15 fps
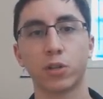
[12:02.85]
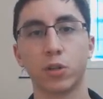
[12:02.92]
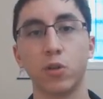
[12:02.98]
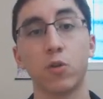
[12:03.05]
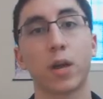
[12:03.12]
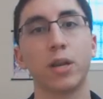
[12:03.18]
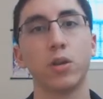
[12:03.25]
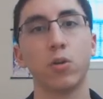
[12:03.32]
so
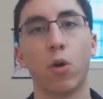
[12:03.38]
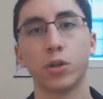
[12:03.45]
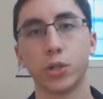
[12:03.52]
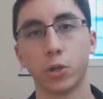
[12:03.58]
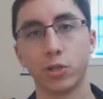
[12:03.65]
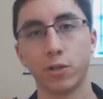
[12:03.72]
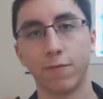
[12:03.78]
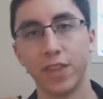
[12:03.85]
you can do all
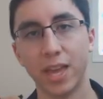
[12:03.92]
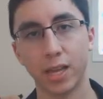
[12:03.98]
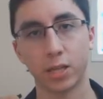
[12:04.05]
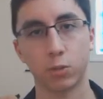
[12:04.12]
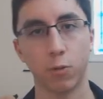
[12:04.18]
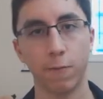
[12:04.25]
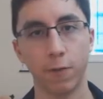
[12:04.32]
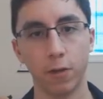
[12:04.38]
sorts of
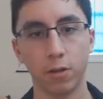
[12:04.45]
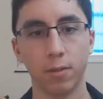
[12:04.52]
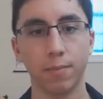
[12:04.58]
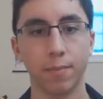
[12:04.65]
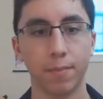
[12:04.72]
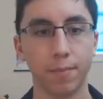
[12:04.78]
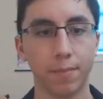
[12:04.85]
things with it.